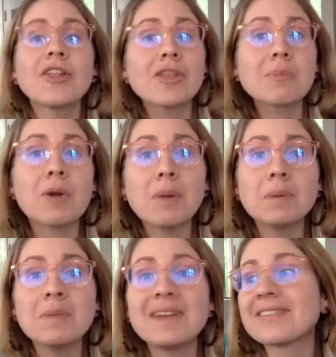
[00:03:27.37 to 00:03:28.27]
The
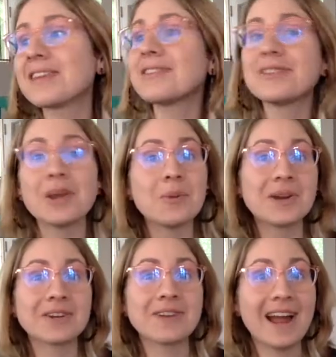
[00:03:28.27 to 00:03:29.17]
problem is there's no
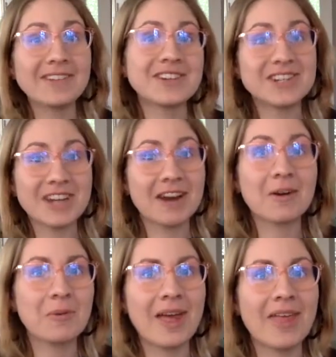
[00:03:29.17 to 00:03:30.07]
one around to share
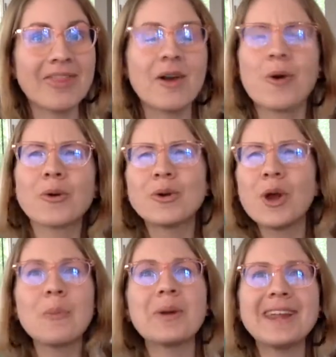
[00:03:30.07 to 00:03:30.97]
it with, or
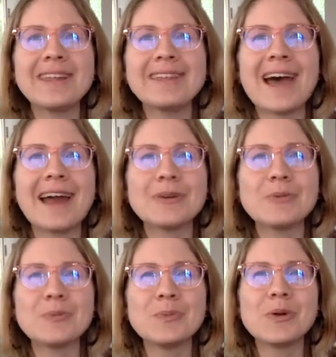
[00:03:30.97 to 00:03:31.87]
nobody that
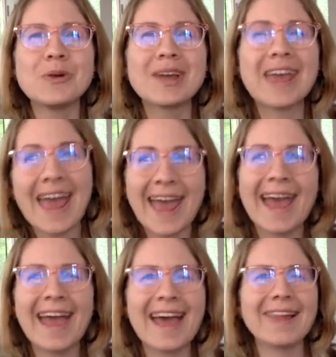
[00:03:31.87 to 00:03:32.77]
will
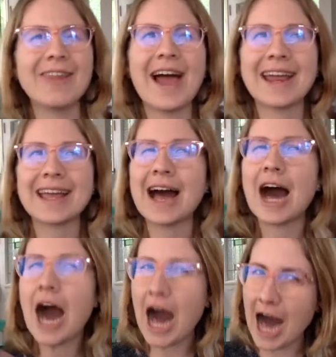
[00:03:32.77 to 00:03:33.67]
care like
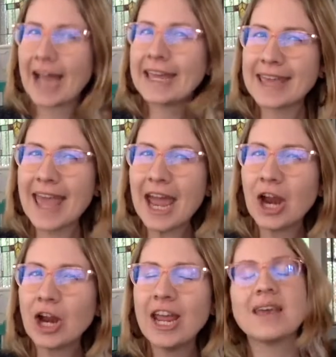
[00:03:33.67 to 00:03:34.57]
I
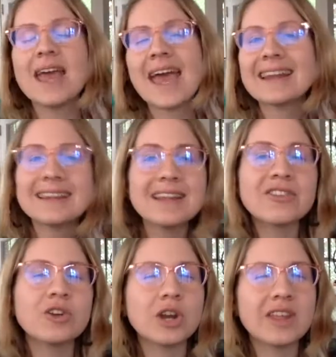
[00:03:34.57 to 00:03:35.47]
care, at
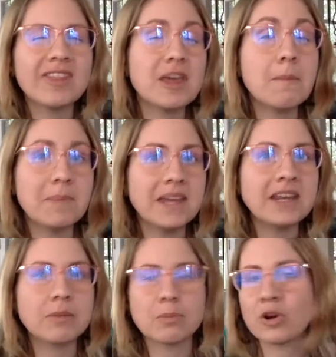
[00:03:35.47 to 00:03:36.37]
least not in the
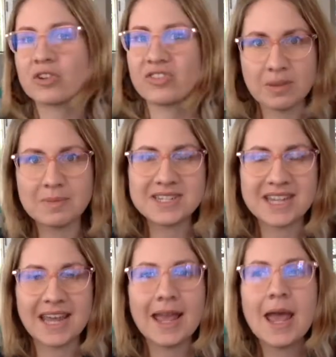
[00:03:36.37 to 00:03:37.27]
immediate
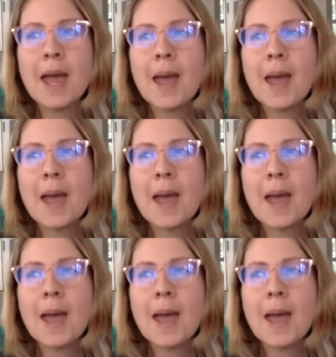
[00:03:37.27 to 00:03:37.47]
proximity.